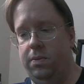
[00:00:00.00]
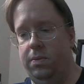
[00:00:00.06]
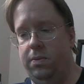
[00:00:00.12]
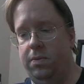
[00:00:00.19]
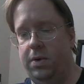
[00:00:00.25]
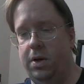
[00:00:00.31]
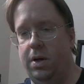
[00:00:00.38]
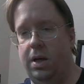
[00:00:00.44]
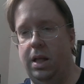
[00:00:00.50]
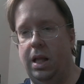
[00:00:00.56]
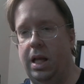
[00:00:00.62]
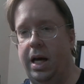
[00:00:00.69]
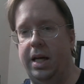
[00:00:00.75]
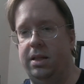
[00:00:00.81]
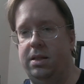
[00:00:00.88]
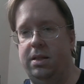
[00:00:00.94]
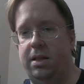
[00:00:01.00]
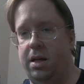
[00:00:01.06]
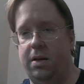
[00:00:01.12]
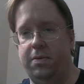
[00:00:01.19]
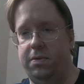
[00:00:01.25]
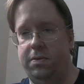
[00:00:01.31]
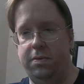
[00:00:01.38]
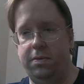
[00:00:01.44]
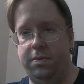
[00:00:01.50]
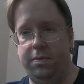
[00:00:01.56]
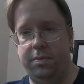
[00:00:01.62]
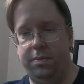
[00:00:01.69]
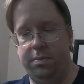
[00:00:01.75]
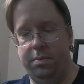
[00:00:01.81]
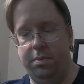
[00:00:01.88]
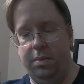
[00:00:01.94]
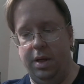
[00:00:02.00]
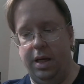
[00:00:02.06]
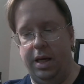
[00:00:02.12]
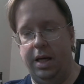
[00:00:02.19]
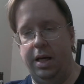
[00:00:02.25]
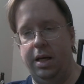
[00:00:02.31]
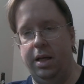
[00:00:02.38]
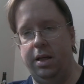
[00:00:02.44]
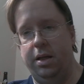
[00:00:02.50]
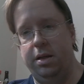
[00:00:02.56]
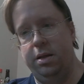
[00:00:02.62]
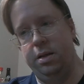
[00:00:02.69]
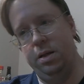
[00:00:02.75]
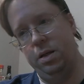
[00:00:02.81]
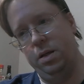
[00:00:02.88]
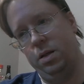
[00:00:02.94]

very light stuff, and